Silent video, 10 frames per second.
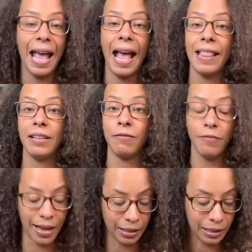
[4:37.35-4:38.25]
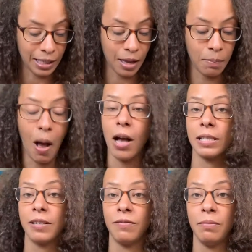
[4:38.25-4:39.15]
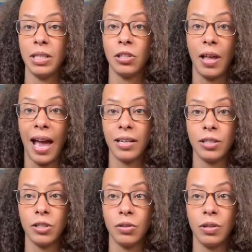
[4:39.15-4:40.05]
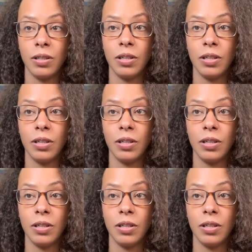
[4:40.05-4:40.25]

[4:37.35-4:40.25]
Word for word: And then finally, a positive mental attitude.